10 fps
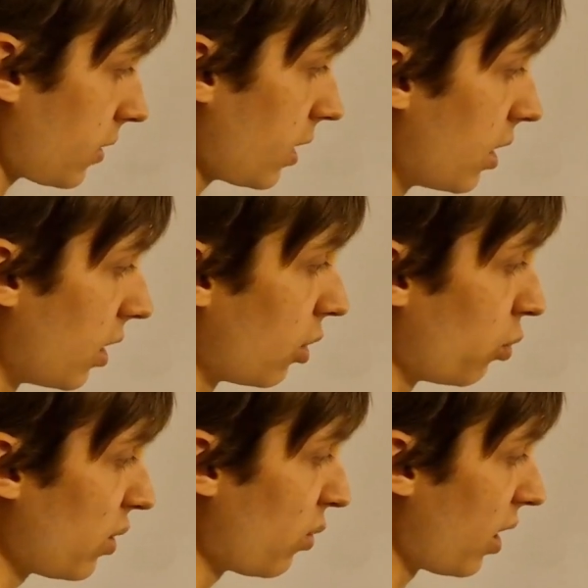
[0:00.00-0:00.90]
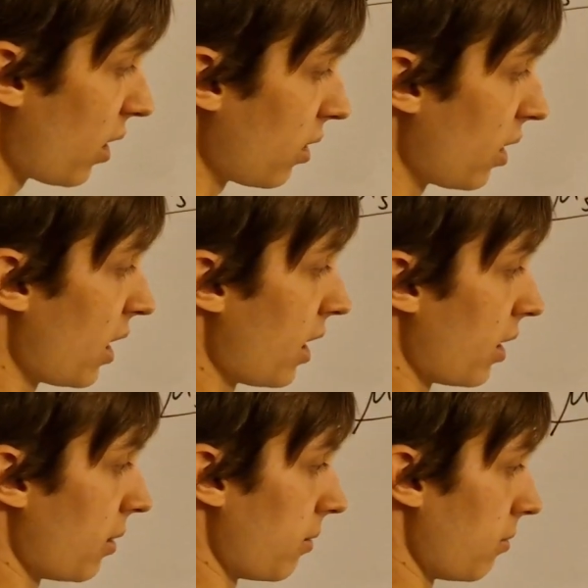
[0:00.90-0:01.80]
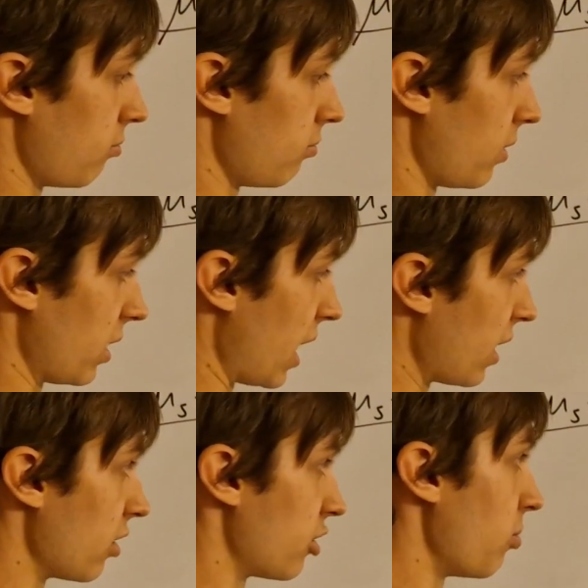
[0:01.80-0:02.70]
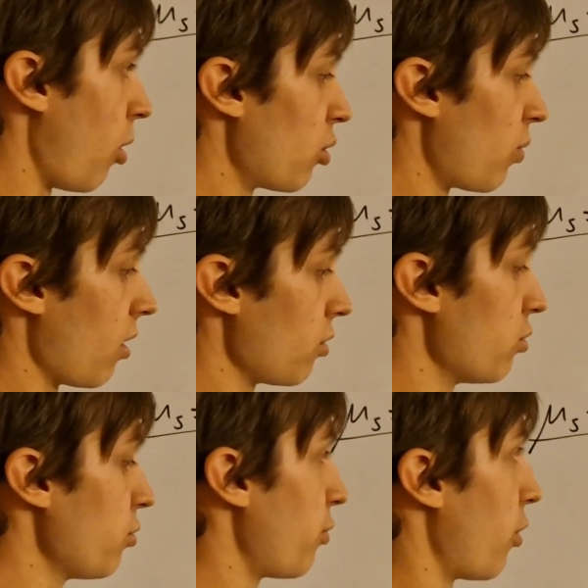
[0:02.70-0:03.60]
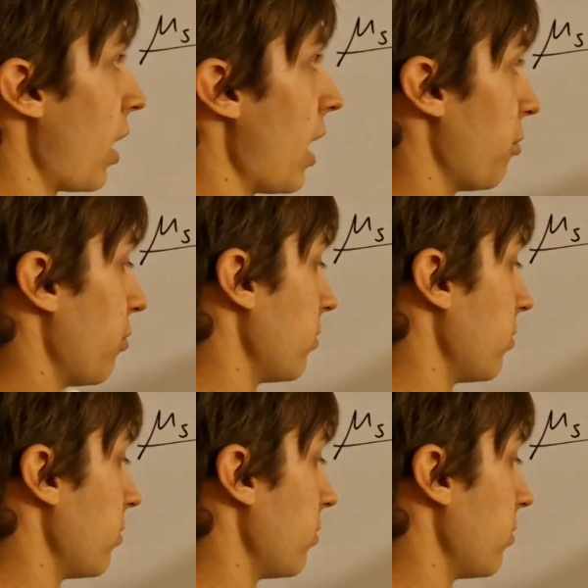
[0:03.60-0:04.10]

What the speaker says: we will get a smaller value for F